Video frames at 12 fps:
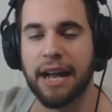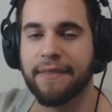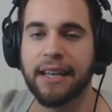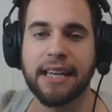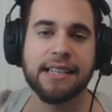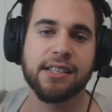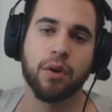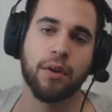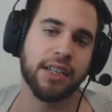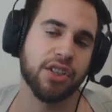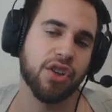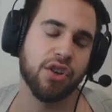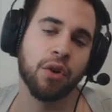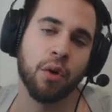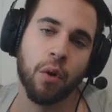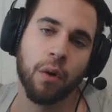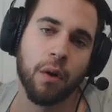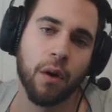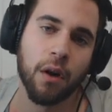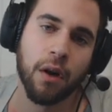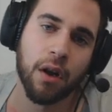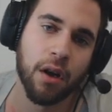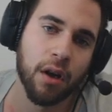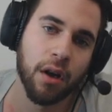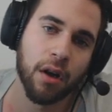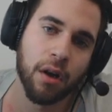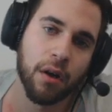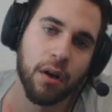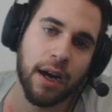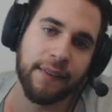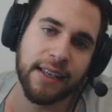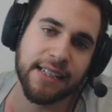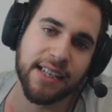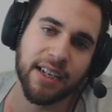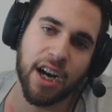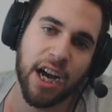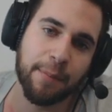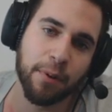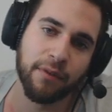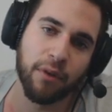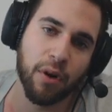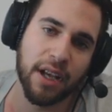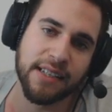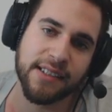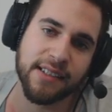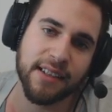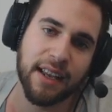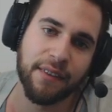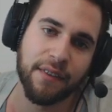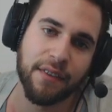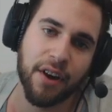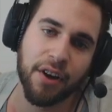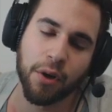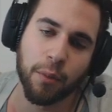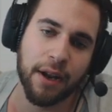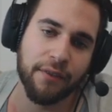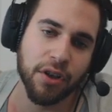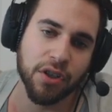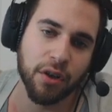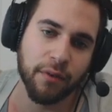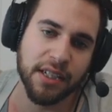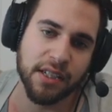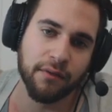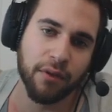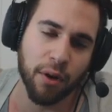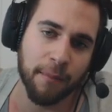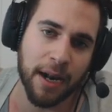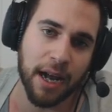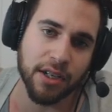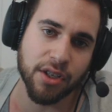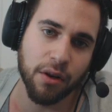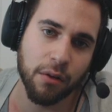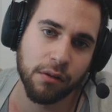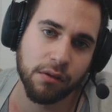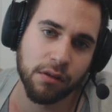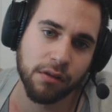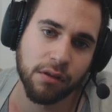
I think he's going to Hyper Voice and Thunder Wave. There's no reason for him not to.